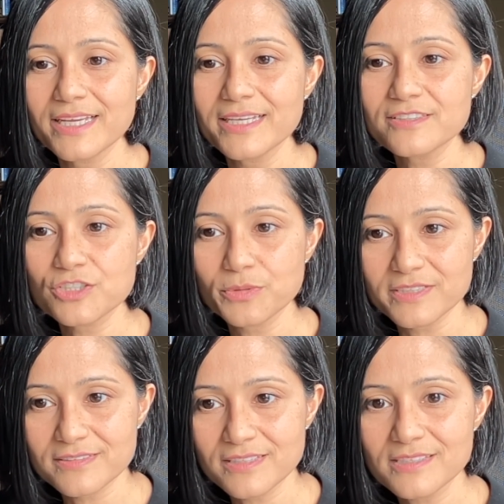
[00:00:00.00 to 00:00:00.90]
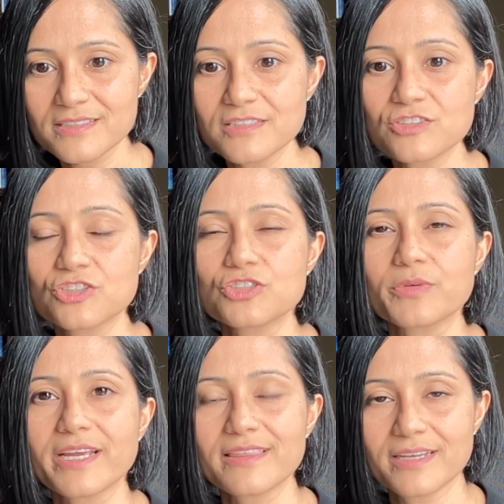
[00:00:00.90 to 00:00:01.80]
is to assist in
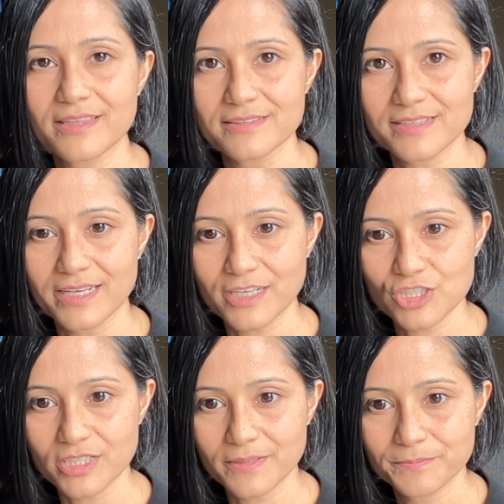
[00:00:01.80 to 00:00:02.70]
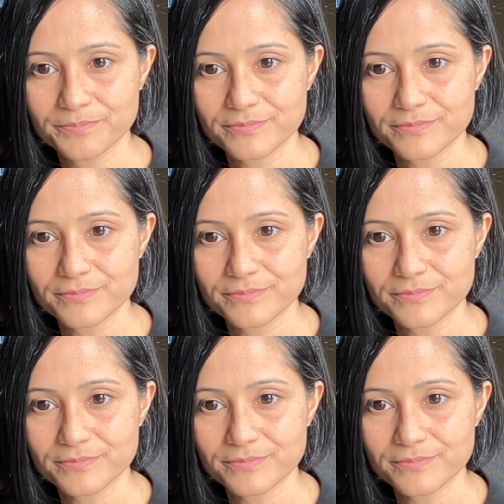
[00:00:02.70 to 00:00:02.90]
strengthening this connection.